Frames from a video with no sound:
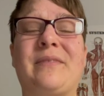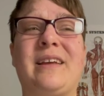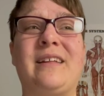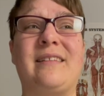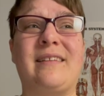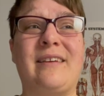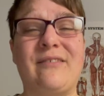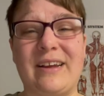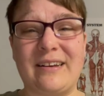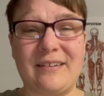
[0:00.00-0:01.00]
it's
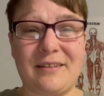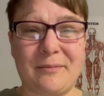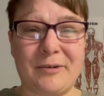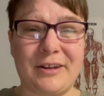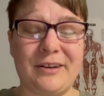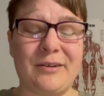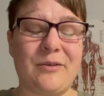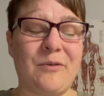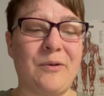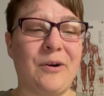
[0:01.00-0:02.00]
giving it to someone
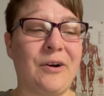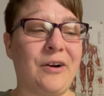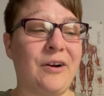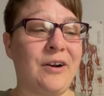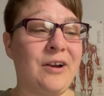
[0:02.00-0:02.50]
or